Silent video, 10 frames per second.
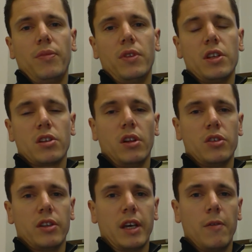
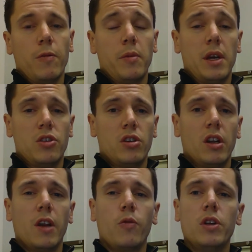disclosing that information?
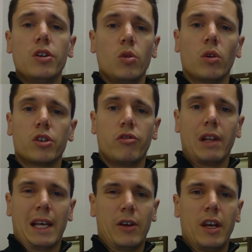And if we do want to
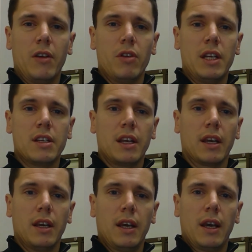rely on any
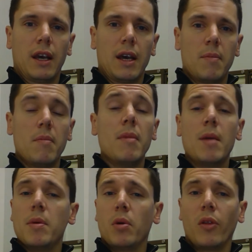reasoning,
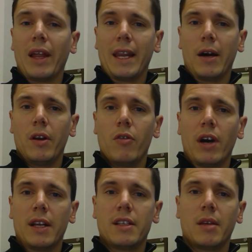maybe put that down in
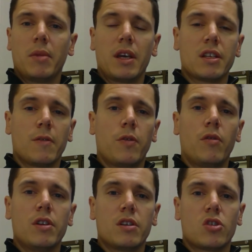writing, because if there
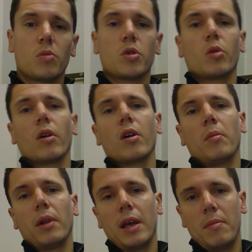is a subsequent
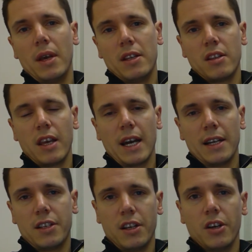complaint made to the
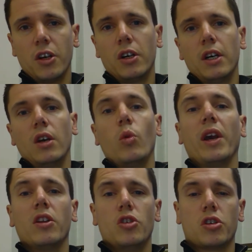ICO, we
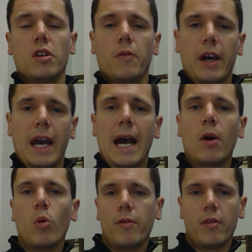can justify
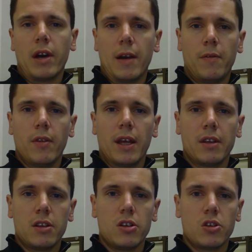how we've arrived at that
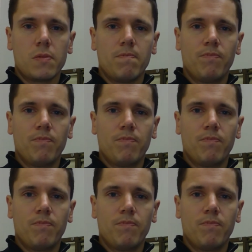decision.